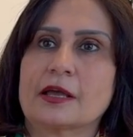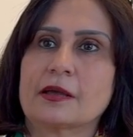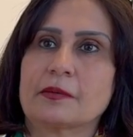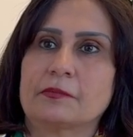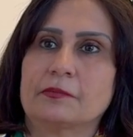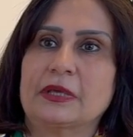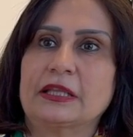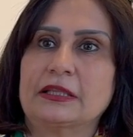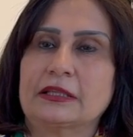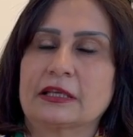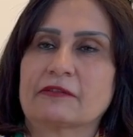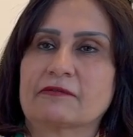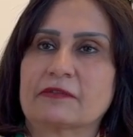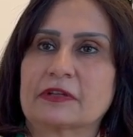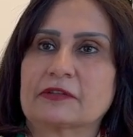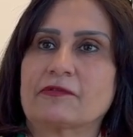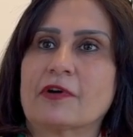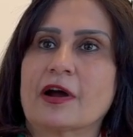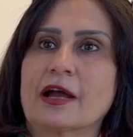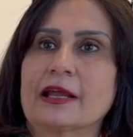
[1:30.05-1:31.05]
meeting with
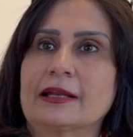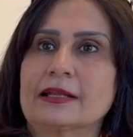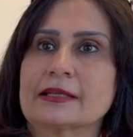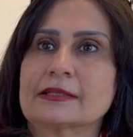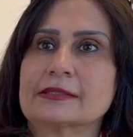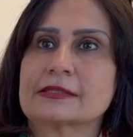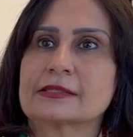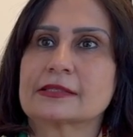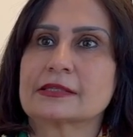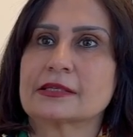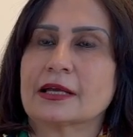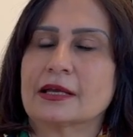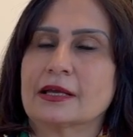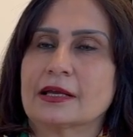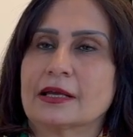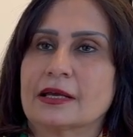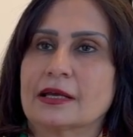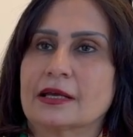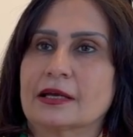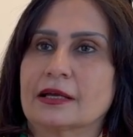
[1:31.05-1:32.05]
violence
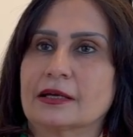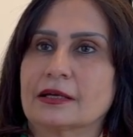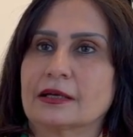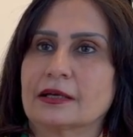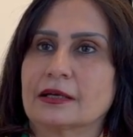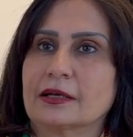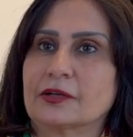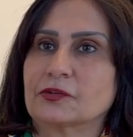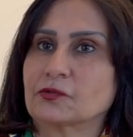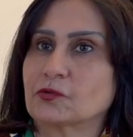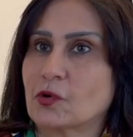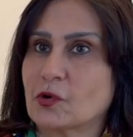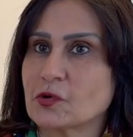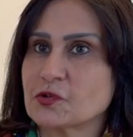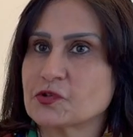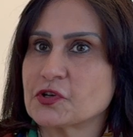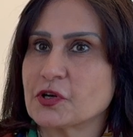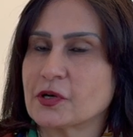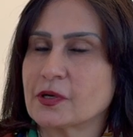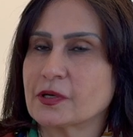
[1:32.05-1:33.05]
and
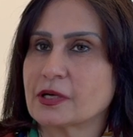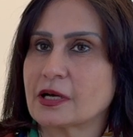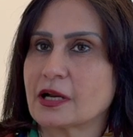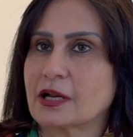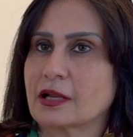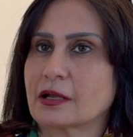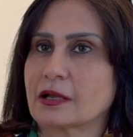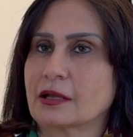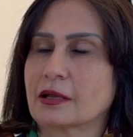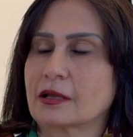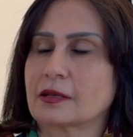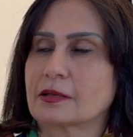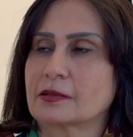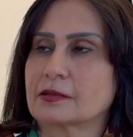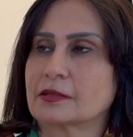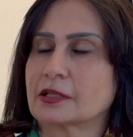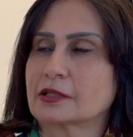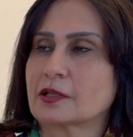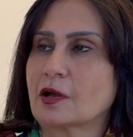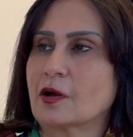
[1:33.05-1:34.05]
torture.
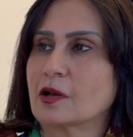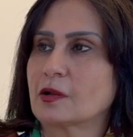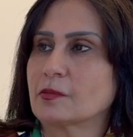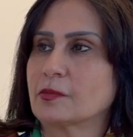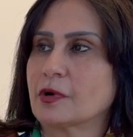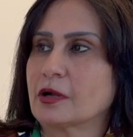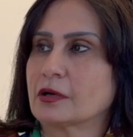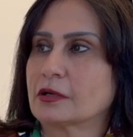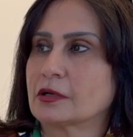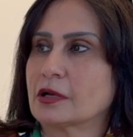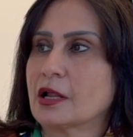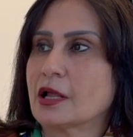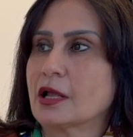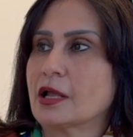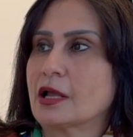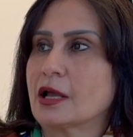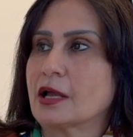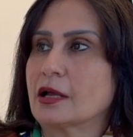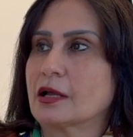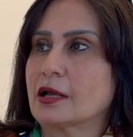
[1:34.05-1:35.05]
The Taliban
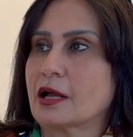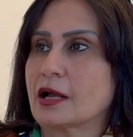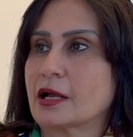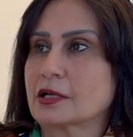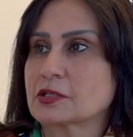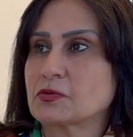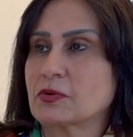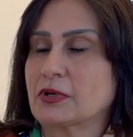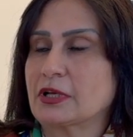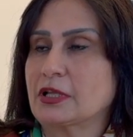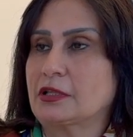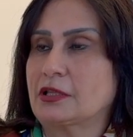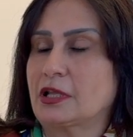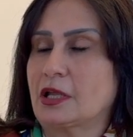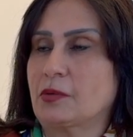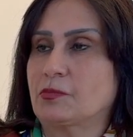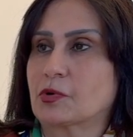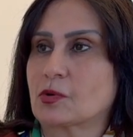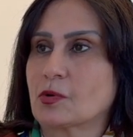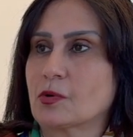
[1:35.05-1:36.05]
actually
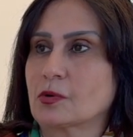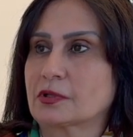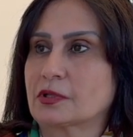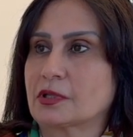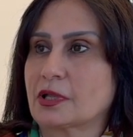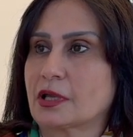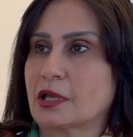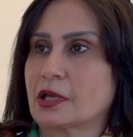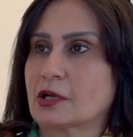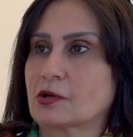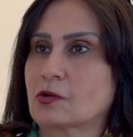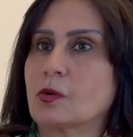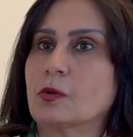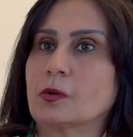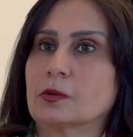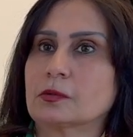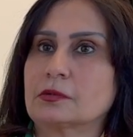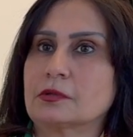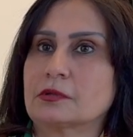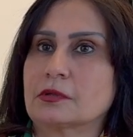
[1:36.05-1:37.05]
they broke the
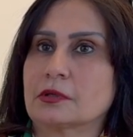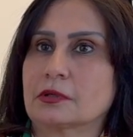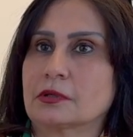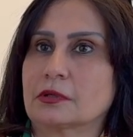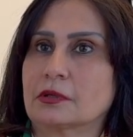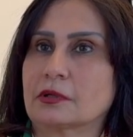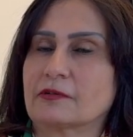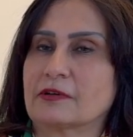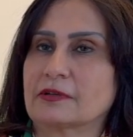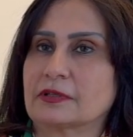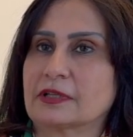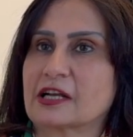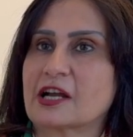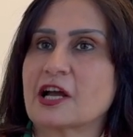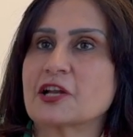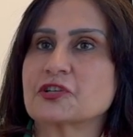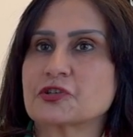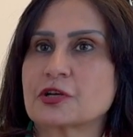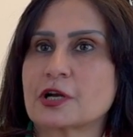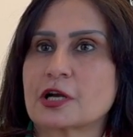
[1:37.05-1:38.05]
code, the
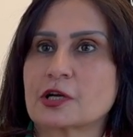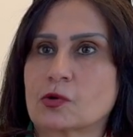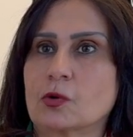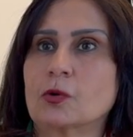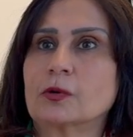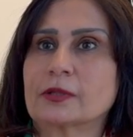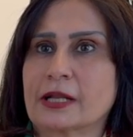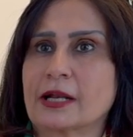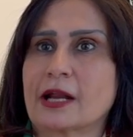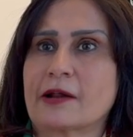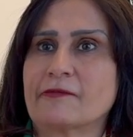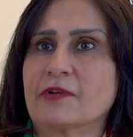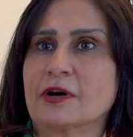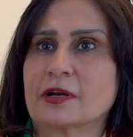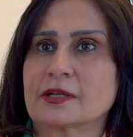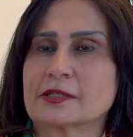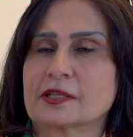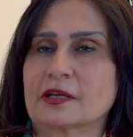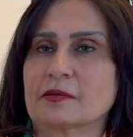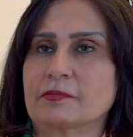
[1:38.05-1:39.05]
cultural code in
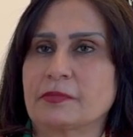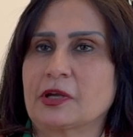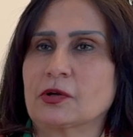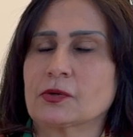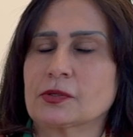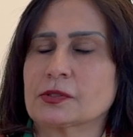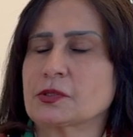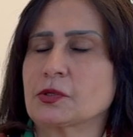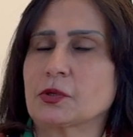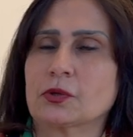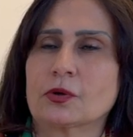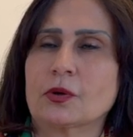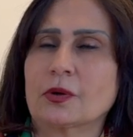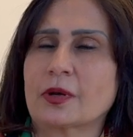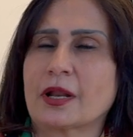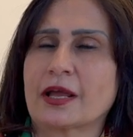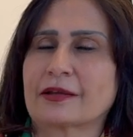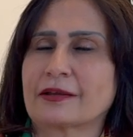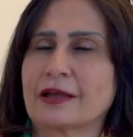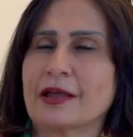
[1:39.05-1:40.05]
Afghanistan, because you know,
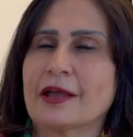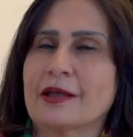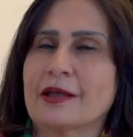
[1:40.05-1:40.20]
like